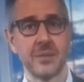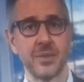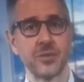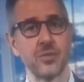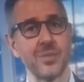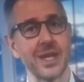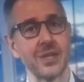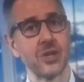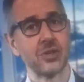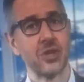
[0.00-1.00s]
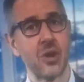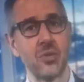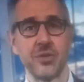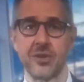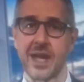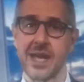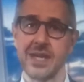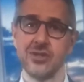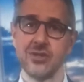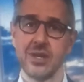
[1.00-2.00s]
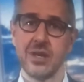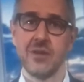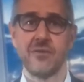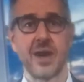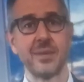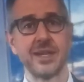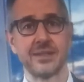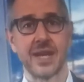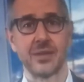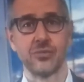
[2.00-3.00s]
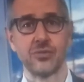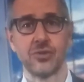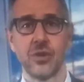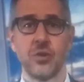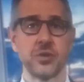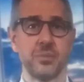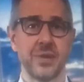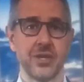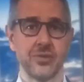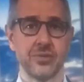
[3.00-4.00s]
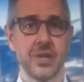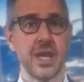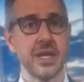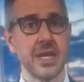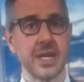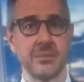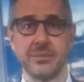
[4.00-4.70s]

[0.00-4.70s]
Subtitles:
but we may not know their age, family status, occupation, and income.